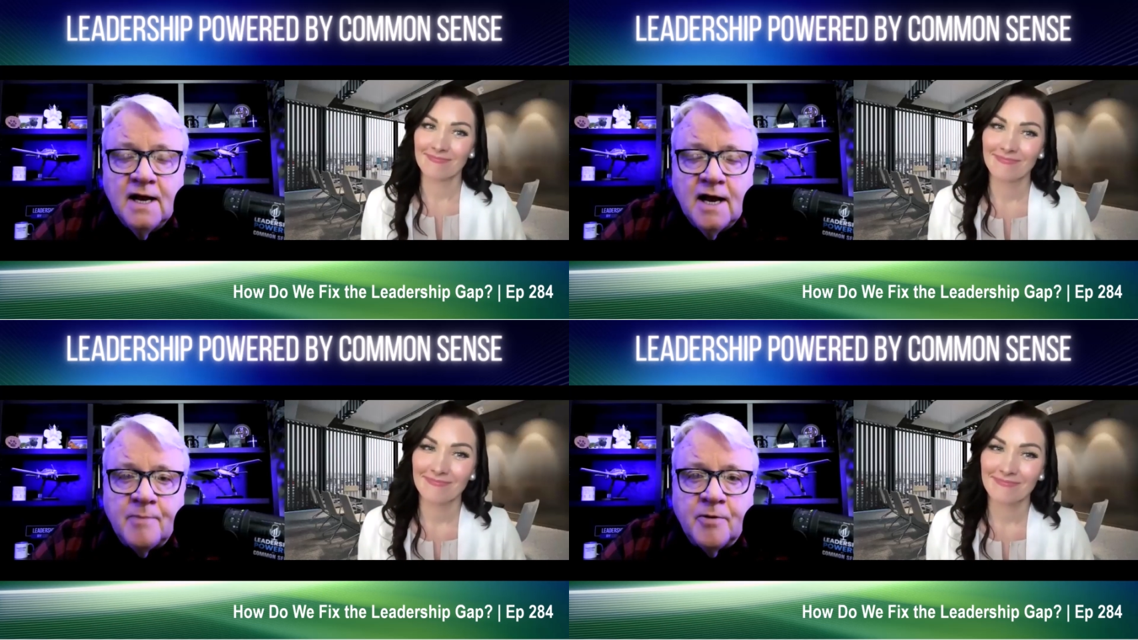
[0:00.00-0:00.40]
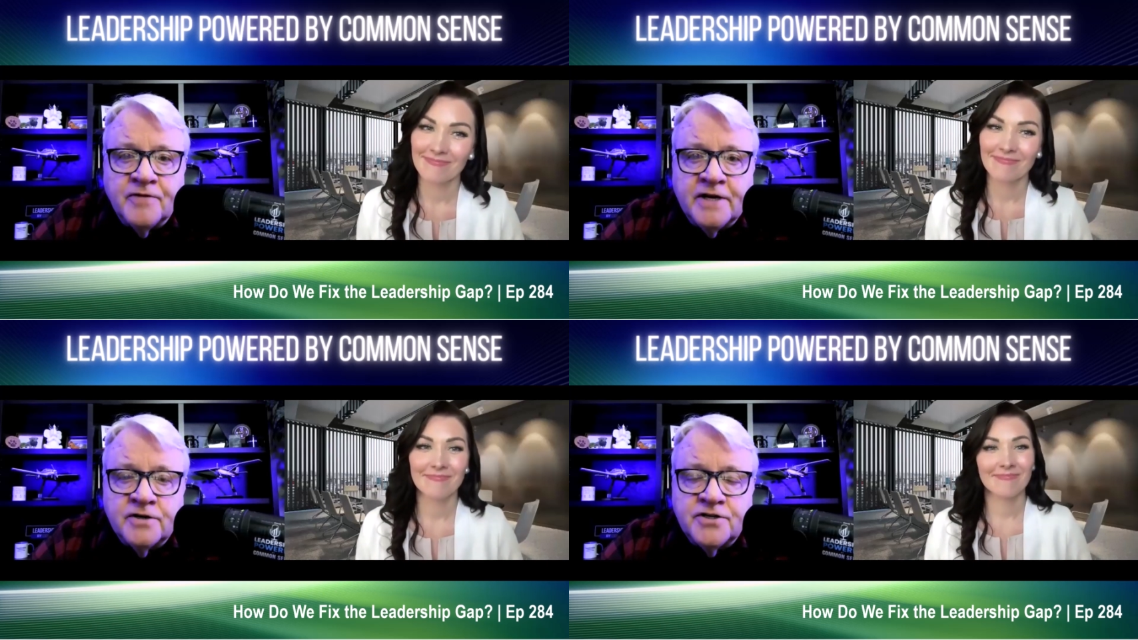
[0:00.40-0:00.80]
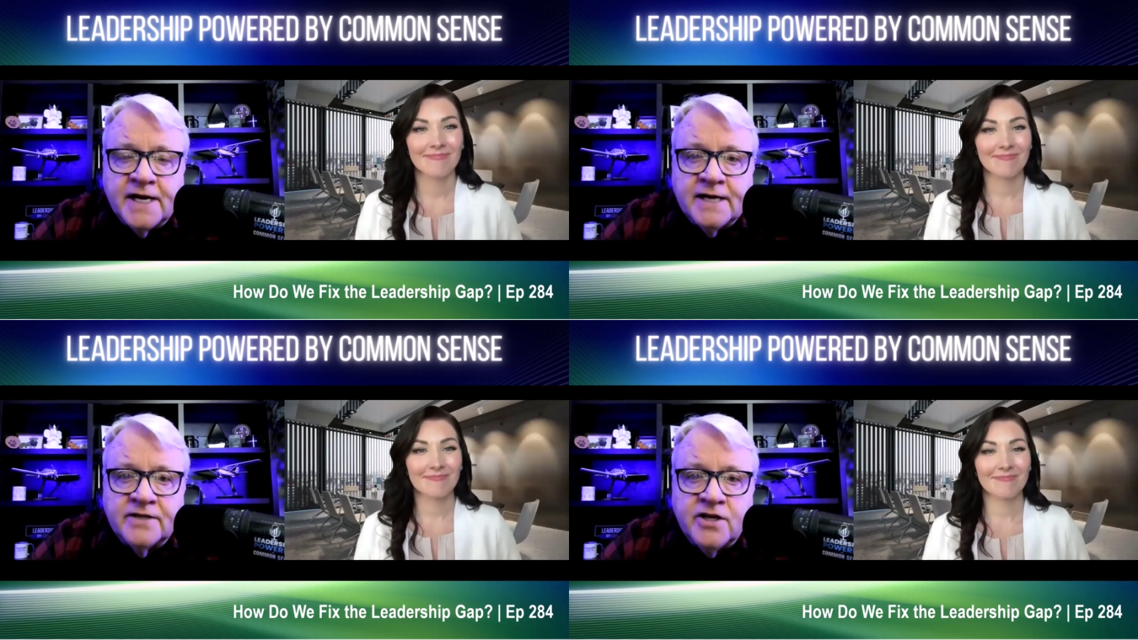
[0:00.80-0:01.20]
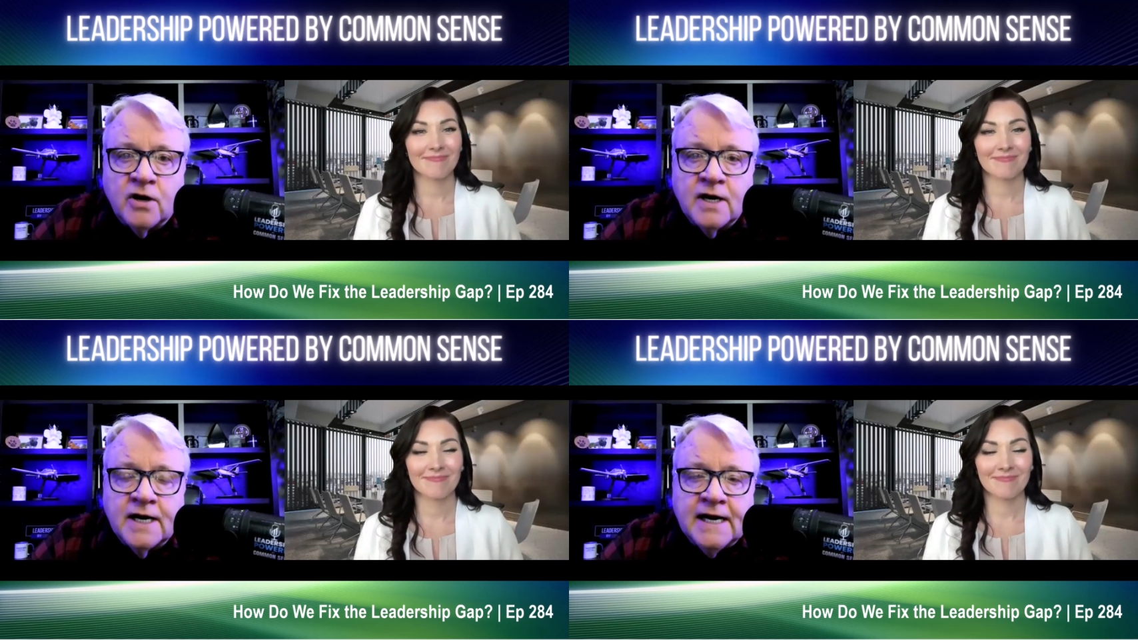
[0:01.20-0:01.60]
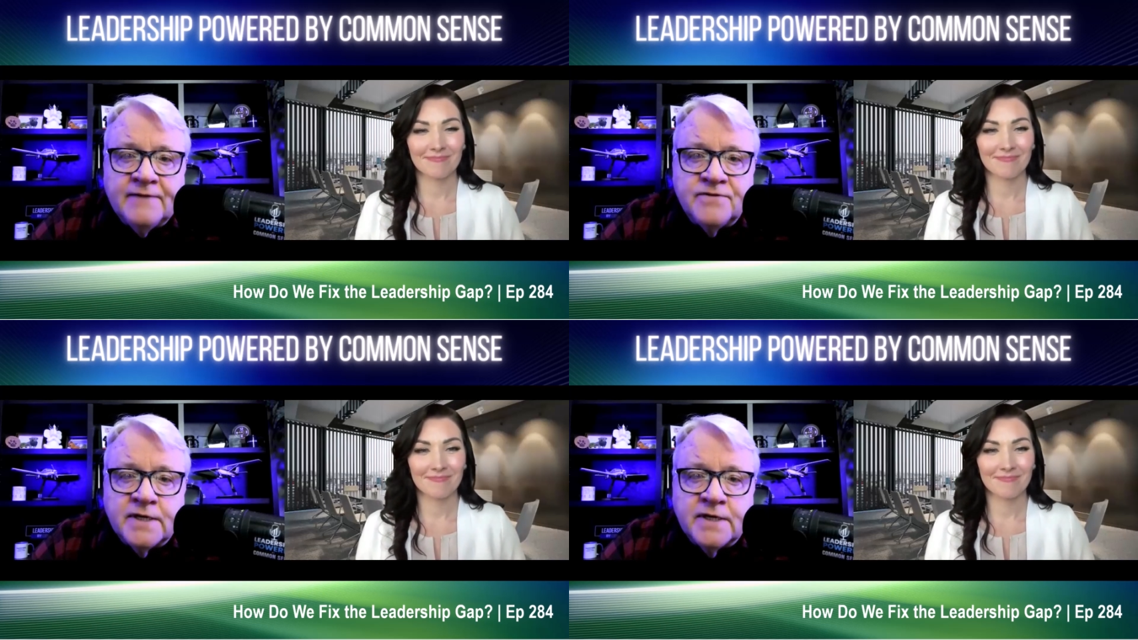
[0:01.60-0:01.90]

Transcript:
Speaker 1: Hop over there, check out the archives,